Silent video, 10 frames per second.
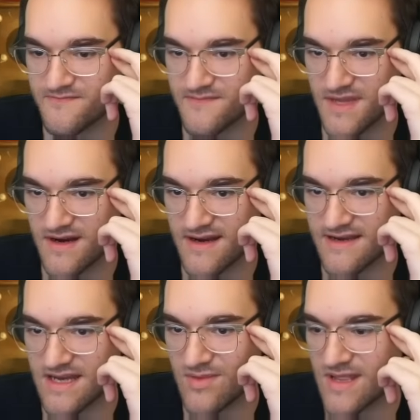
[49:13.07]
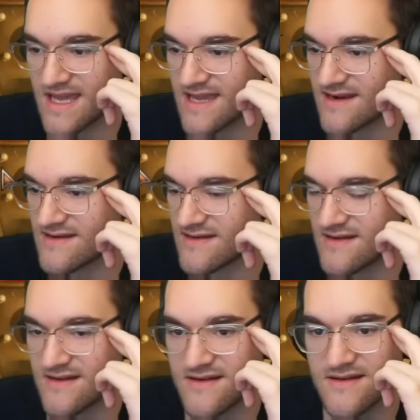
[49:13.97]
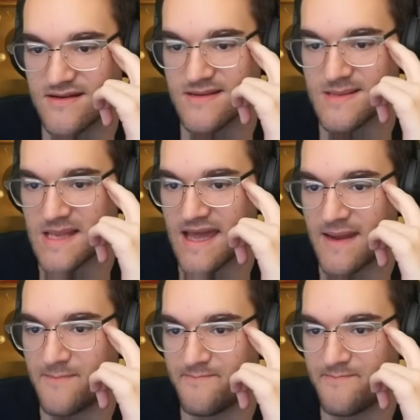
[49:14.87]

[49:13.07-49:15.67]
Alright, double land. Sad.